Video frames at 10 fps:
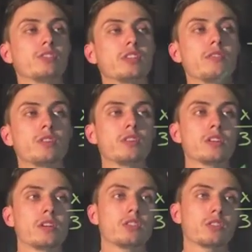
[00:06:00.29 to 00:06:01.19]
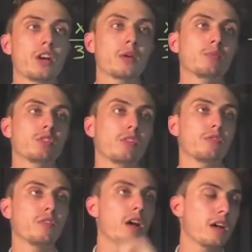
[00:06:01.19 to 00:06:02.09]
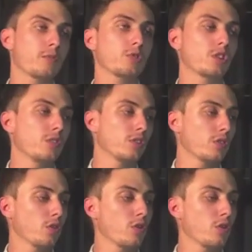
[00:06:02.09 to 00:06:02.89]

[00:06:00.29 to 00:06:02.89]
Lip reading: 7 times 5, which gives us